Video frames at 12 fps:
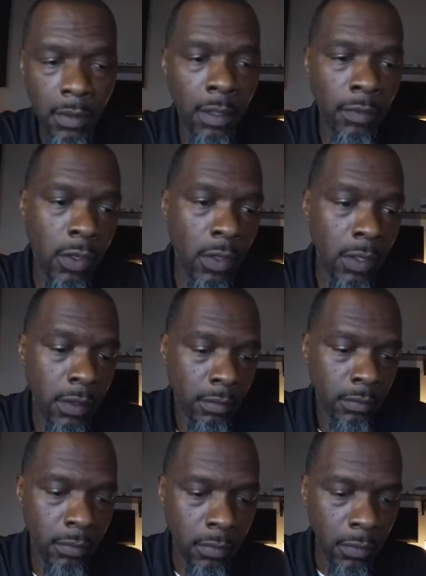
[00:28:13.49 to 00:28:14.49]
of course,
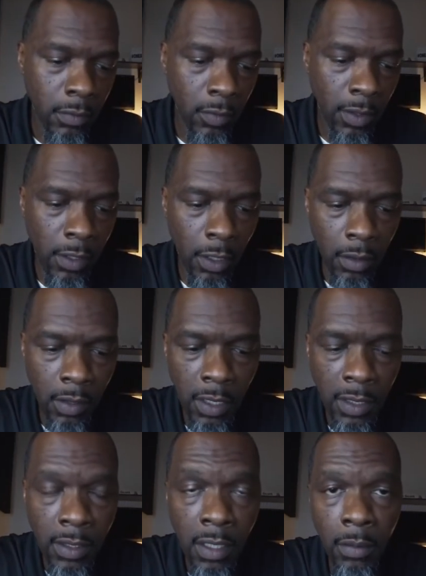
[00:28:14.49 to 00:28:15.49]
with all
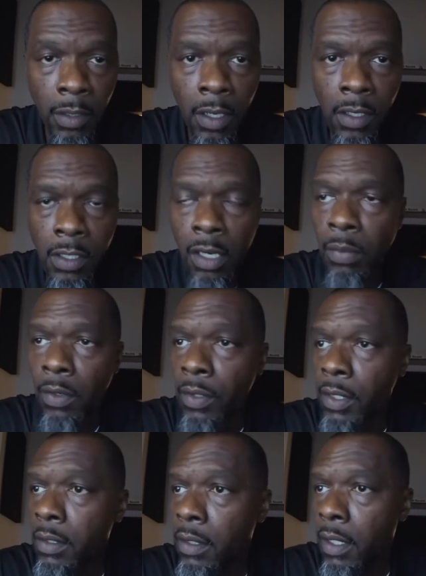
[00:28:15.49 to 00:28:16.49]
things, some laws are broken.